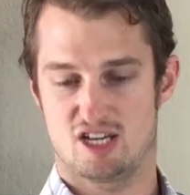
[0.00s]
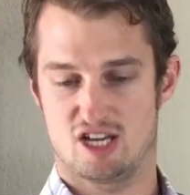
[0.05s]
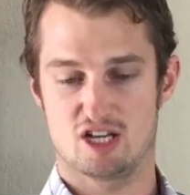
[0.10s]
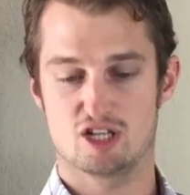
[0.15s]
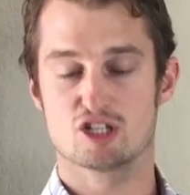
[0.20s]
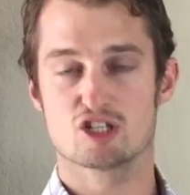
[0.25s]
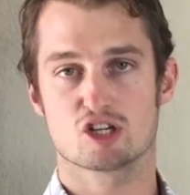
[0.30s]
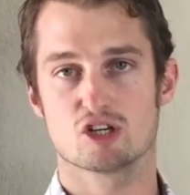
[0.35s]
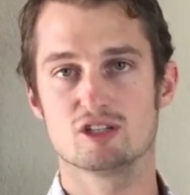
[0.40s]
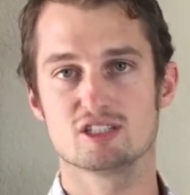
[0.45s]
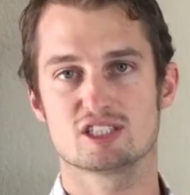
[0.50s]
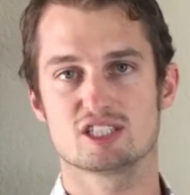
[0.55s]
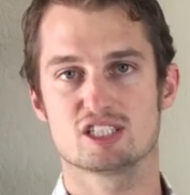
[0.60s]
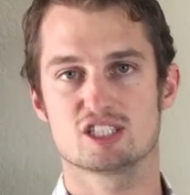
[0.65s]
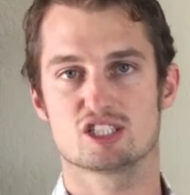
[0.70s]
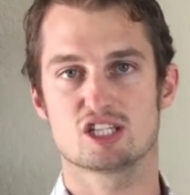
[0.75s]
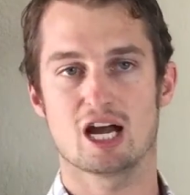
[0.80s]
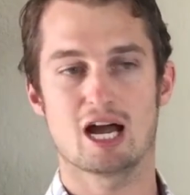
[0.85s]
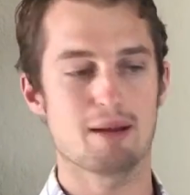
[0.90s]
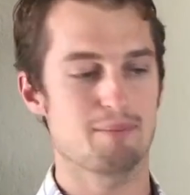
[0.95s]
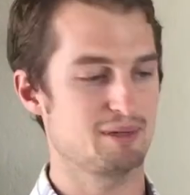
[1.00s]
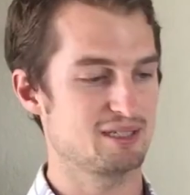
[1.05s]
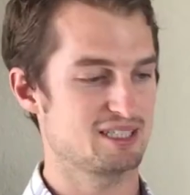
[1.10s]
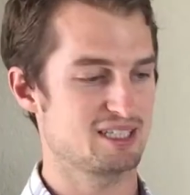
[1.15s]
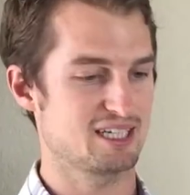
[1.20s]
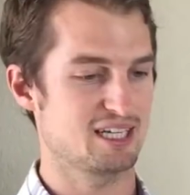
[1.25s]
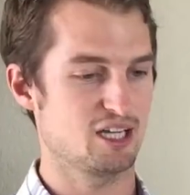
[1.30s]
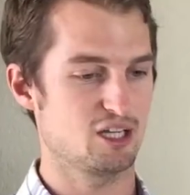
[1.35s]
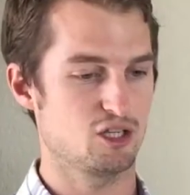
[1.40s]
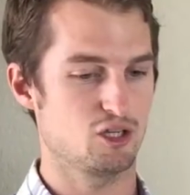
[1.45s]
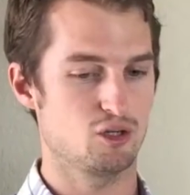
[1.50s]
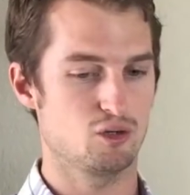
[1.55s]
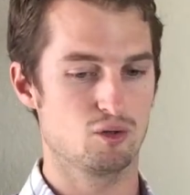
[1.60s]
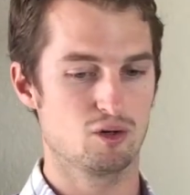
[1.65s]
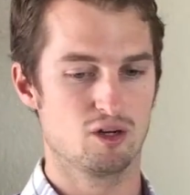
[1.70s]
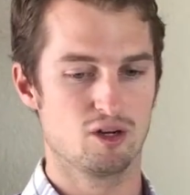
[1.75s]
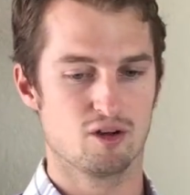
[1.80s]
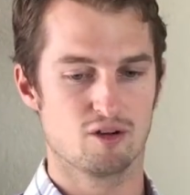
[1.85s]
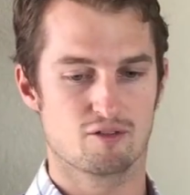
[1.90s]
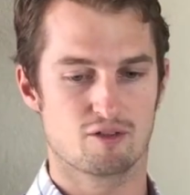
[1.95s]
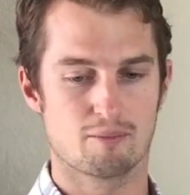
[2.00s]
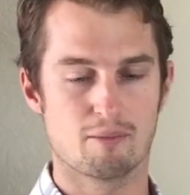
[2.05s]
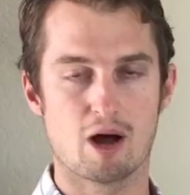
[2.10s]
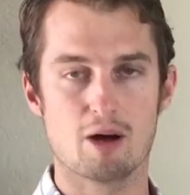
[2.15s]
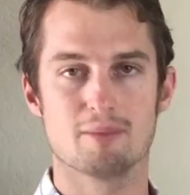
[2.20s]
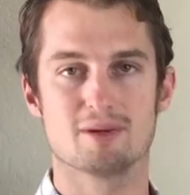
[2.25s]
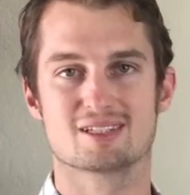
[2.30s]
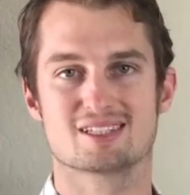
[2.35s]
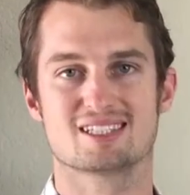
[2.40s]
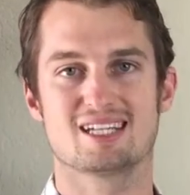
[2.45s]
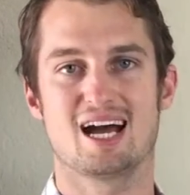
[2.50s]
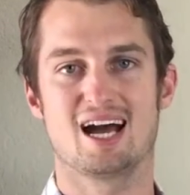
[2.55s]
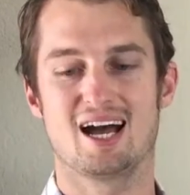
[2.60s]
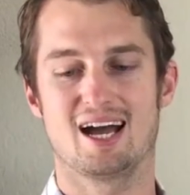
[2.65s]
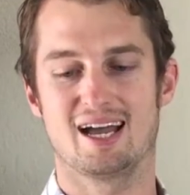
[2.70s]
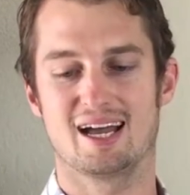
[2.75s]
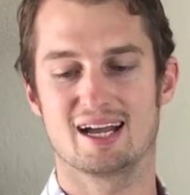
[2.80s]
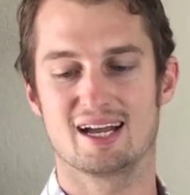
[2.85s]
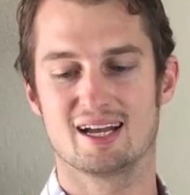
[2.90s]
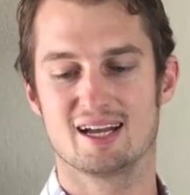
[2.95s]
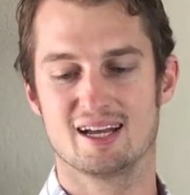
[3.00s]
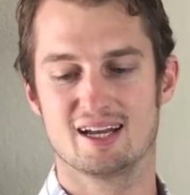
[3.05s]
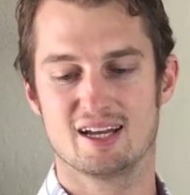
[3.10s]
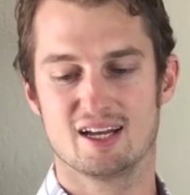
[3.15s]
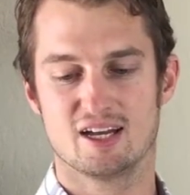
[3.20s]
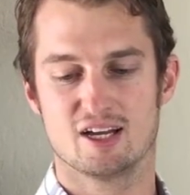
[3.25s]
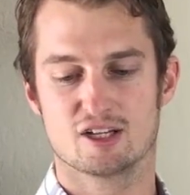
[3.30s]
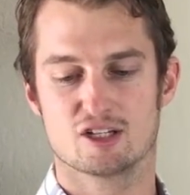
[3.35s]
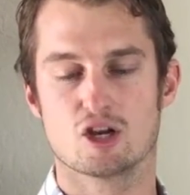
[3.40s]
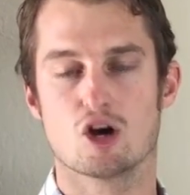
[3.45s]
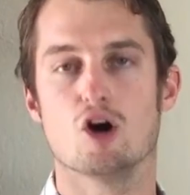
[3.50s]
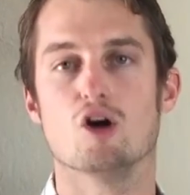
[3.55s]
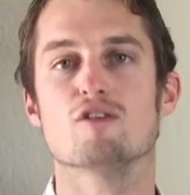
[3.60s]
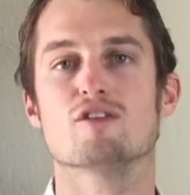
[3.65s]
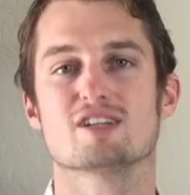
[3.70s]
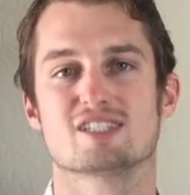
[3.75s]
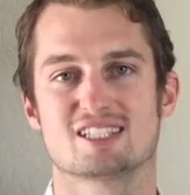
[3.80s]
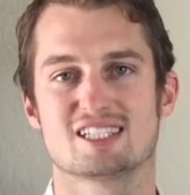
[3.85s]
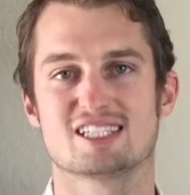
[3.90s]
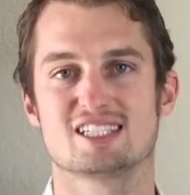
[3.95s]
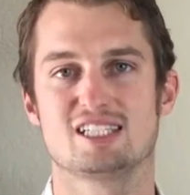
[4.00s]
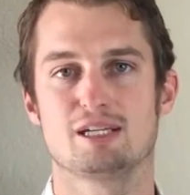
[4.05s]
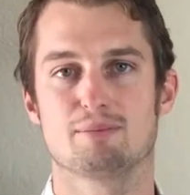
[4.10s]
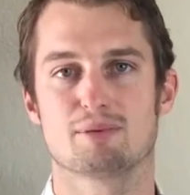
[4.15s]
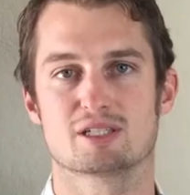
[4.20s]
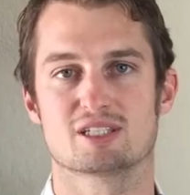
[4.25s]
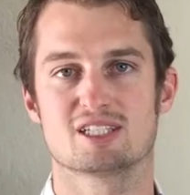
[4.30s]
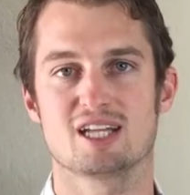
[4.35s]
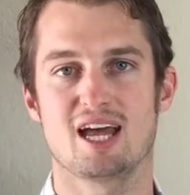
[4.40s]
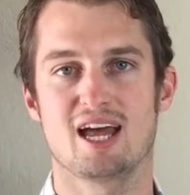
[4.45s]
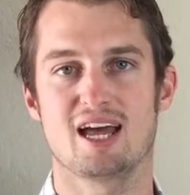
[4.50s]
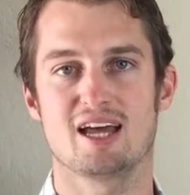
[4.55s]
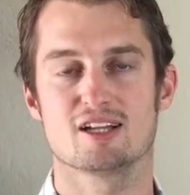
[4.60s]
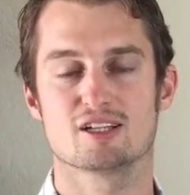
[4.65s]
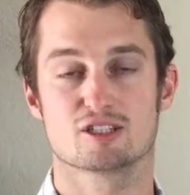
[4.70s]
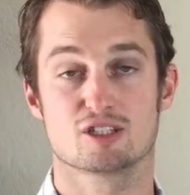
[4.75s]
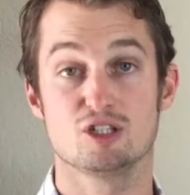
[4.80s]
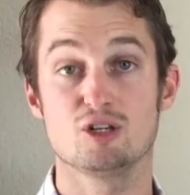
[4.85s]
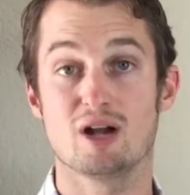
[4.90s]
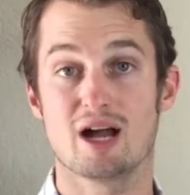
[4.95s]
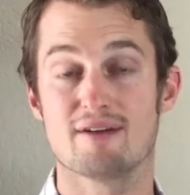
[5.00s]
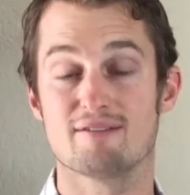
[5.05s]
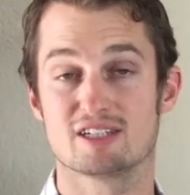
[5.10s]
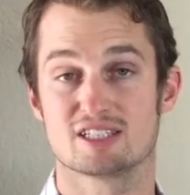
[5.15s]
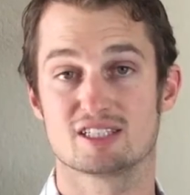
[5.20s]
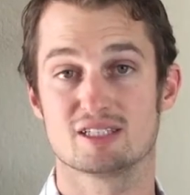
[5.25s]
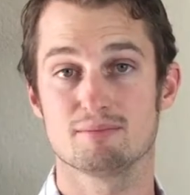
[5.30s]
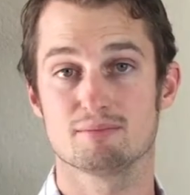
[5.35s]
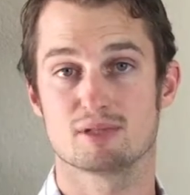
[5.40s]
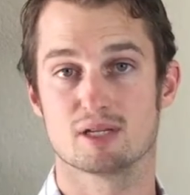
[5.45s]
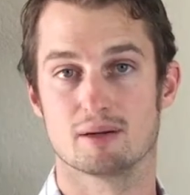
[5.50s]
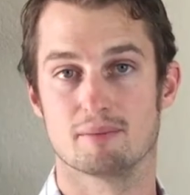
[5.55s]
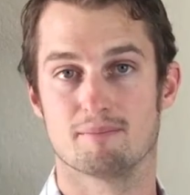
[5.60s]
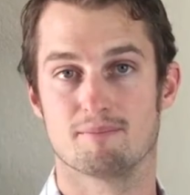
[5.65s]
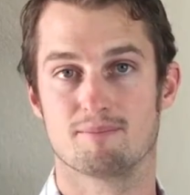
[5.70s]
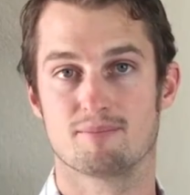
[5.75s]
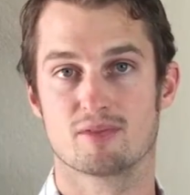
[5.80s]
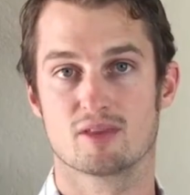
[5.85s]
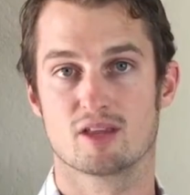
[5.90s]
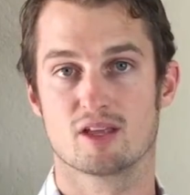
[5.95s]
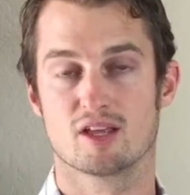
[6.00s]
Insurance's job is to get you from almost dying to over 60% so you don't have a symptom.